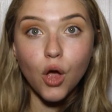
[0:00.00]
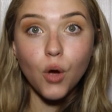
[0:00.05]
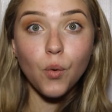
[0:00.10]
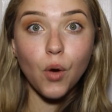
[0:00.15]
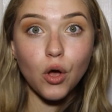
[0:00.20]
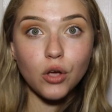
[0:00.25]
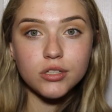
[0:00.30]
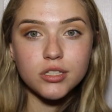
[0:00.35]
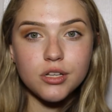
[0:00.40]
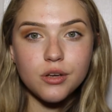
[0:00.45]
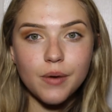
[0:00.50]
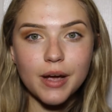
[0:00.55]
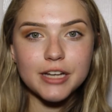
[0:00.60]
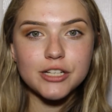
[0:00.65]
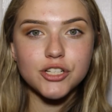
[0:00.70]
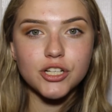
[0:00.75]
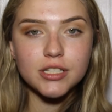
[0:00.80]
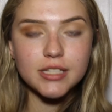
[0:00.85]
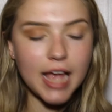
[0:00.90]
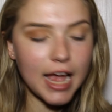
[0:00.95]
Oh, also, I
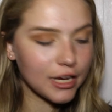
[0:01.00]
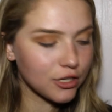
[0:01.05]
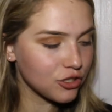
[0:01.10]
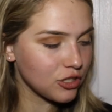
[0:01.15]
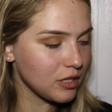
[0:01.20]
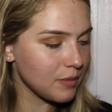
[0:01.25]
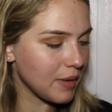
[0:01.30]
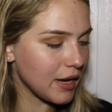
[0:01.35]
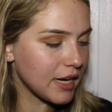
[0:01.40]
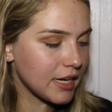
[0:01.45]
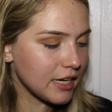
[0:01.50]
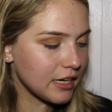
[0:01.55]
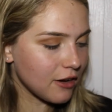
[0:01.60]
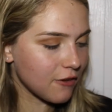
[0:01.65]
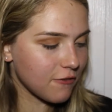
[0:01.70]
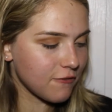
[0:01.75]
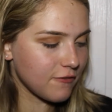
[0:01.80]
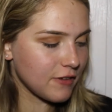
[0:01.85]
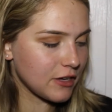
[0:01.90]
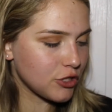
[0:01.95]
just actually made an
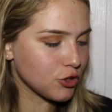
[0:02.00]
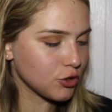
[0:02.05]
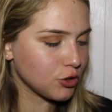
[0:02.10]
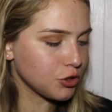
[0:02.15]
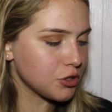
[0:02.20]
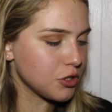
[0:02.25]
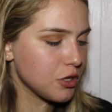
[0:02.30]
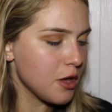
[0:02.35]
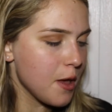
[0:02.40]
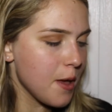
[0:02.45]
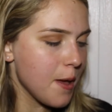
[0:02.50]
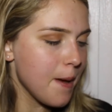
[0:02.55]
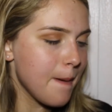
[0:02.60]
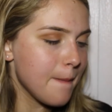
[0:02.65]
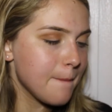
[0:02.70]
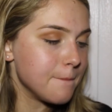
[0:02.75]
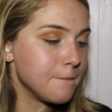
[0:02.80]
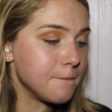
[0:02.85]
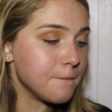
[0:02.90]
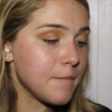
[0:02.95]
official
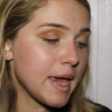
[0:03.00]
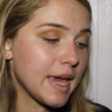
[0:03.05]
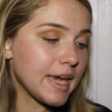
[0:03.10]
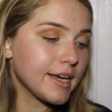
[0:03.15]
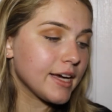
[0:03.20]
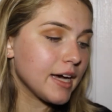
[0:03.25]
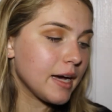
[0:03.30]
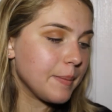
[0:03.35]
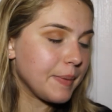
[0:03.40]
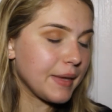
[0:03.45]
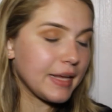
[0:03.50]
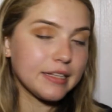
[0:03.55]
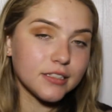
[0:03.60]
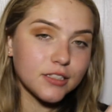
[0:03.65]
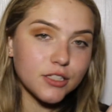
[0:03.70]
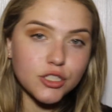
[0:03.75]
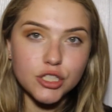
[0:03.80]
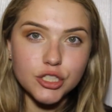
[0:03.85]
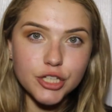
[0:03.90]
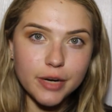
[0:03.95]
makeup
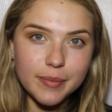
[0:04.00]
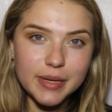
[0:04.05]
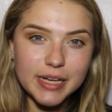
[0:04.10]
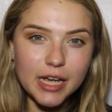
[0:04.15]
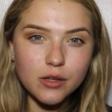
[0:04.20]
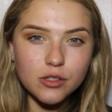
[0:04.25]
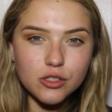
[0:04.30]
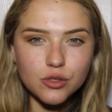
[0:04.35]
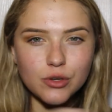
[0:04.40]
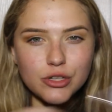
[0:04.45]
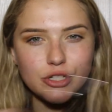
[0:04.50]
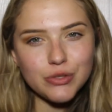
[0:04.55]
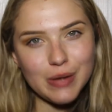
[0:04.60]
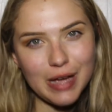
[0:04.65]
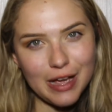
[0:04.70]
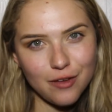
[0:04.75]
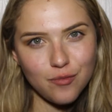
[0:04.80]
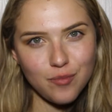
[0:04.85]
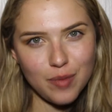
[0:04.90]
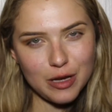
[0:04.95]
Instagram account, so I do
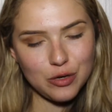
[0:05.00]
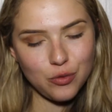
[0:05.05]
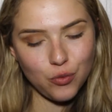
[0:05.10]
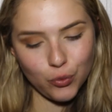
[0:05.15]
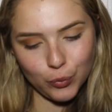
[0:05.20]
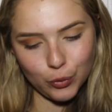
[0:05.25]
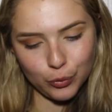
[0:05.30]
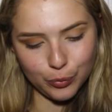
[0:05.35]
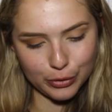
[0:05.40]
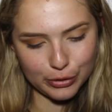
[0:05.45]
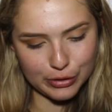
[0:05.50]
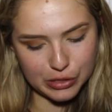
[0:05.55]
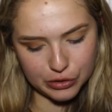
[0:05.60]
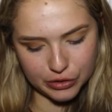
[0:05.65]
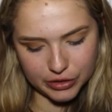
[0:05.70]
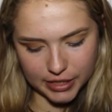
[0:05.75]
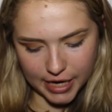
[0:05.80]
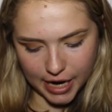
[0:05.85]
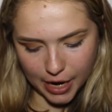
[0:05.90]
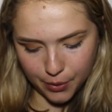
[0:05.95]
have my normal
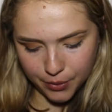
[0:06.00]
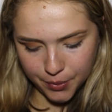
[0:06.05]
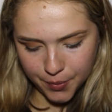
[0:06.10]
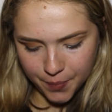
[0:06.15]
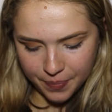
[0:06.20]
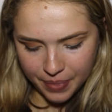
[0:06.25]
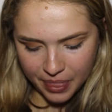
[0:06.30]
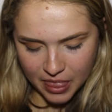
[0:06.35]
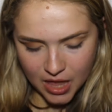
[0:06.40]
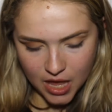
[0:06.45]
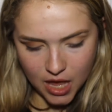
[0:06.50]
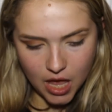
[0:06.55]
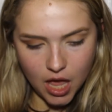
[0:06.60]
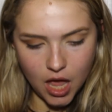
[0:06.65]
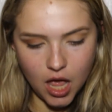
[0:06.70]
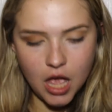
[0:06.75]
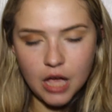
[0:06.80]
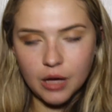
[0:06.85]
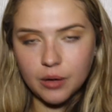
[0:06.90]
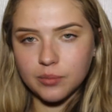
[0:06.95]
personal account,
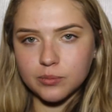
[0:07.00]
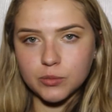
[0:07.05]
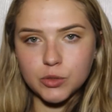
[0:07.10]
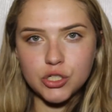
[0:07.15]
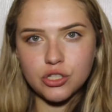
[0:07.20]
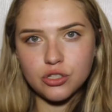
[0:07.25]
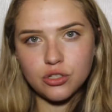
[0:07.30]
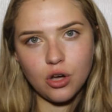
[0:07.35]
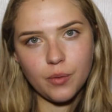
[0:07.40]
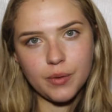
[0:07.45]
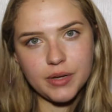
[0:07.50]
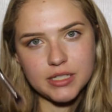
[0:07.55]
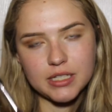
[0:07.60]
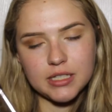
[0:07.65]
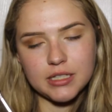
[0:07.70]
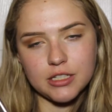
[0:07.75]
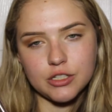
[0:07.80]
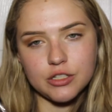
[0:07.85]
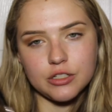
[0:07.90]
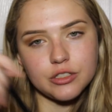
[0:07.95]
um, which is always
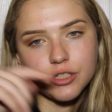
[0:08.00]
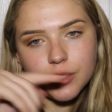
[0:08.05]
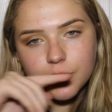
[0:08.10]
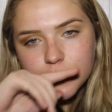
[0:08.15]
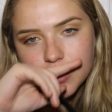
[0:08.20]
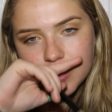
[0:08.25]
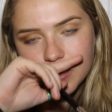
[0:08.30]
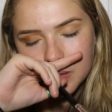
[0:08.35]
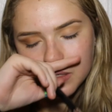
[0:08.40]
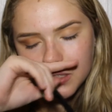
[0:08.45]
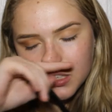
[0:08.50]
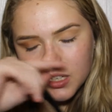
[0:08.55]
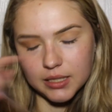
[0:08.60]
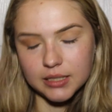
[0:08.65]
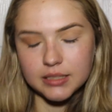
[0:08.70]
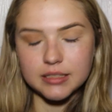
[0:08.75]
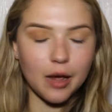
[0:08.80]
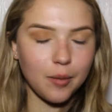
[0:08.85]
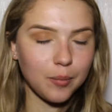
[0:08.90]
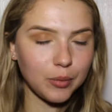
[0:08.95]
in the description
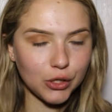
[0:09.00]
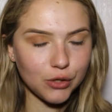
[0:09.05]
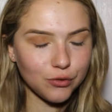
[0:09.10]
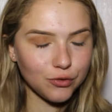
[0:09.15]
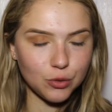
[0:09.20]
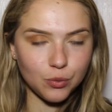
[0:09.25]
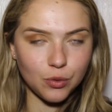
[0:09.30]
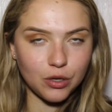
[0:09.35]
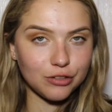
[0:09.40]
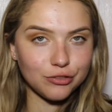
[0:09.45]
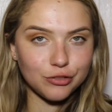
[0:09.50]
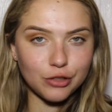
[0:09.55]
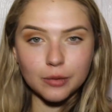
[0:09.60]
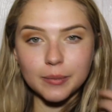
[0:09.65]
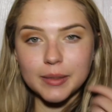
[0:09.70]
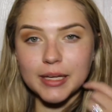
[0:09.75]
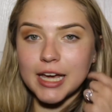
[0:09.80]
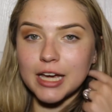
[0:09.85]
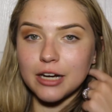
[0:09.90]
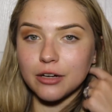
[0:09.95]
down below if you want to follow
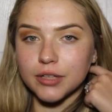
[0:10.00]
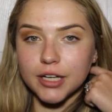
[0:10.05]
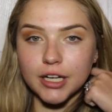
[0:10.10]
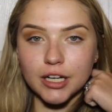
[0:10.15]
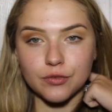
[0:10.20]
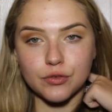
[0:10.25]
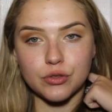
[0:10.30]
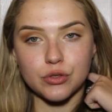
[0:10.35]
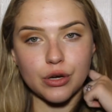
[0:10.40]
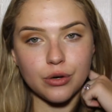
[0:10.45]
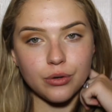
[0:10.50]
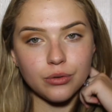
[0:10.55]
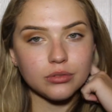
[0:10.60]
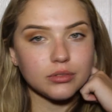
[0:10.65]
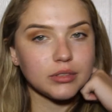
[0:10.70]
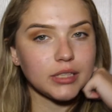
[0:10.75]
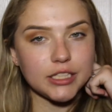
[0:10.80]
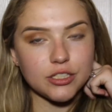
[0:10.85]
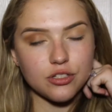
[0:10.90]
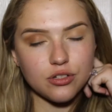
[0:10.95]
me. I don't care if you
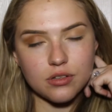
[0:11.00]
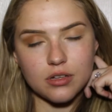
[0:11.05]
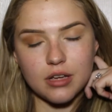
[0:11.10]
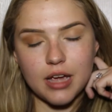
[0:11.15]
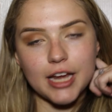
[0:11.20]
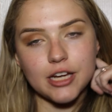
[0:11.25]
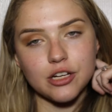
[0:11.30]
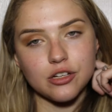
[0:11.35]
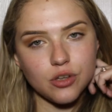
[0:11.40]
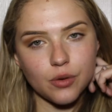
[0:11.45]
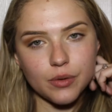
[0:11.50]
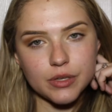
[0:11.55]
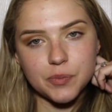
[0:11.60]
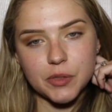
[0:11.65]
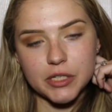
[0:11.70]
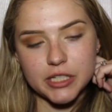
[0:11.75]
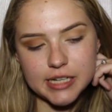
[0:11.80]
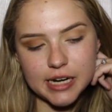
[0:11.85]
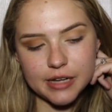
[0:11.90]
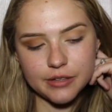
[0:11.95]
don't, like, just I just always
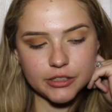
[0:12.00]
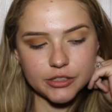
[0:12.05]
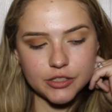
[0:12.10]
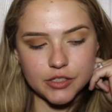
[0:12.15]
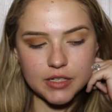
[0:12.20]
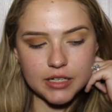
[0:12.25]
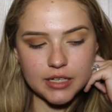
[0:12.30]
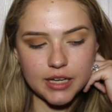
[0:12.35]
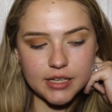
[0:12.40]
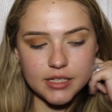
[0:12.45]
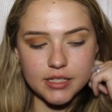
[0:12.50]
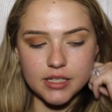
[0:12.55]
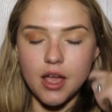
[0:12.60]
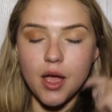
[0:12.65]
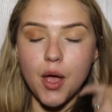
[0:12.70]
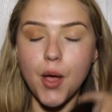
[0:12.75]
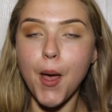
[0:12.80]
put it down there just in case.